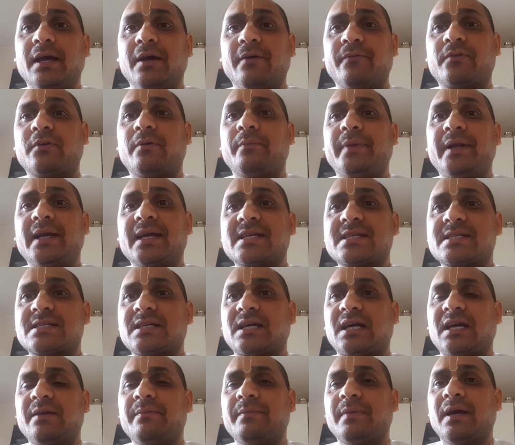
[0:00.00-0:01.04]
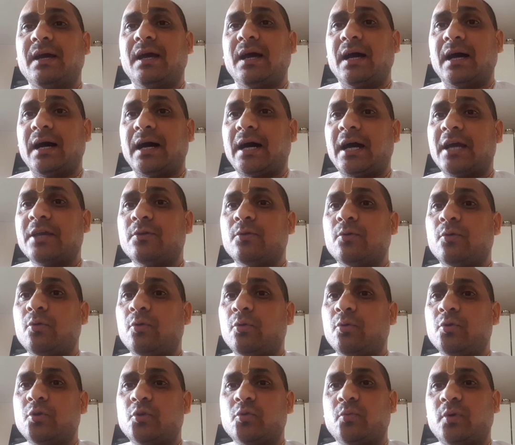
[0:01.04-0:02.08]
From next time, I
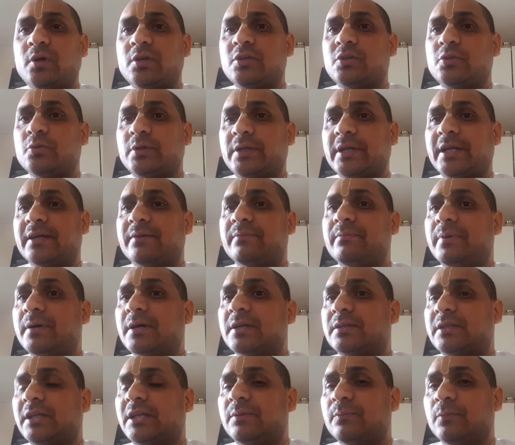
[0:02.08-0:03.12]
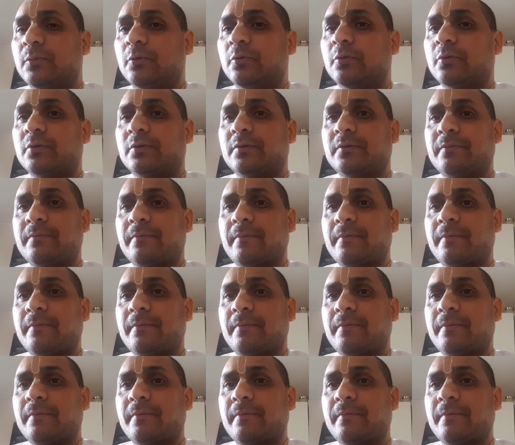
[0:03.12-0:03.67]
won't want to take birth anymore.